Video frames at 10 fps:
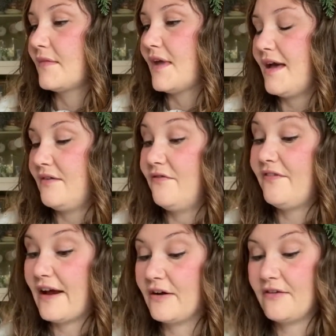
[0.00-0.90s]
I had
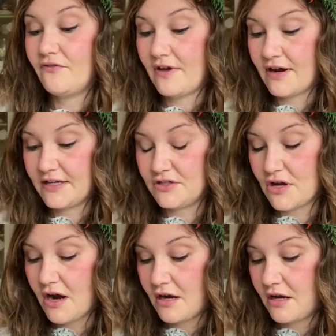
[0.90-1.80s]
very, very
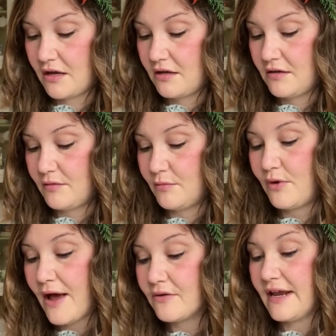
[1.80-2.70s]
dark
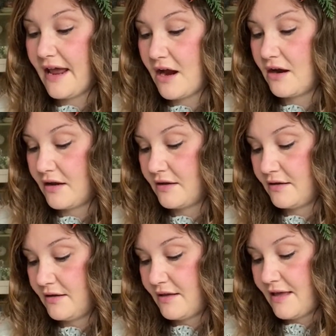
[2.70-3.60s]
brown hair,
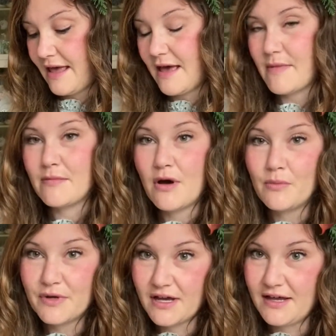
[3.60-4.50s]
and my mom
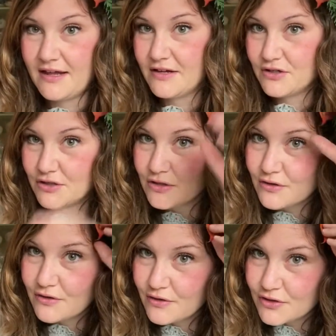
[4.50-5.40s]
would cut it
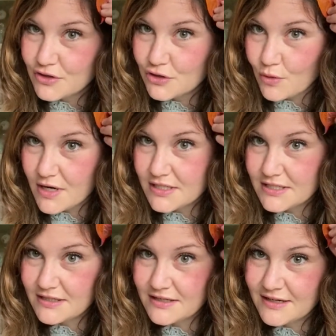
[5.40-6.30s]
short.
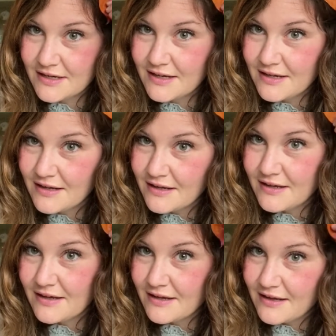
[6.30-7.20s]

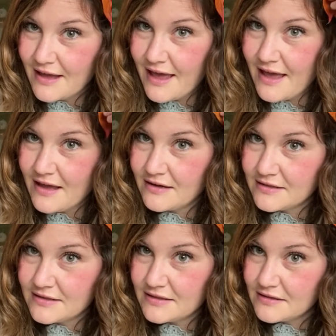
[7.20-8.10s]

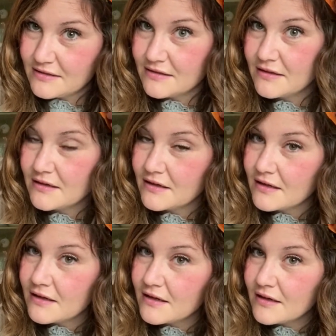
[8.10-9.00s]
And
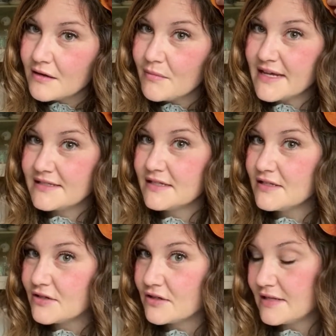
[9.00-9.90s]
my
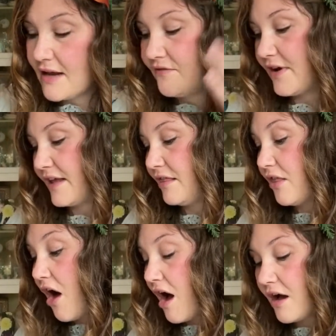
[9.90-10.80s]
sisters had very
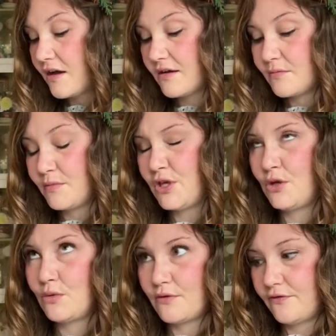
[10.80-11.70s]
long,
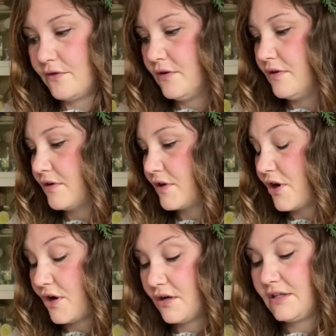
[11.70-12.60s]
beautiful,
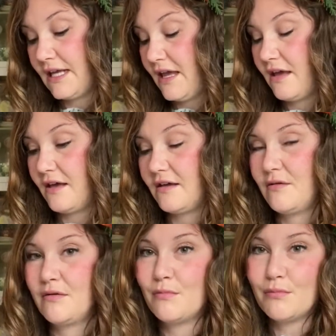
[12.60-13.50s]
curly,
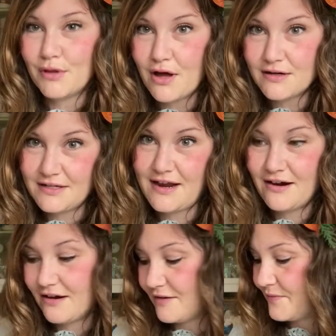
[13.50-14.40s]
blonde hair.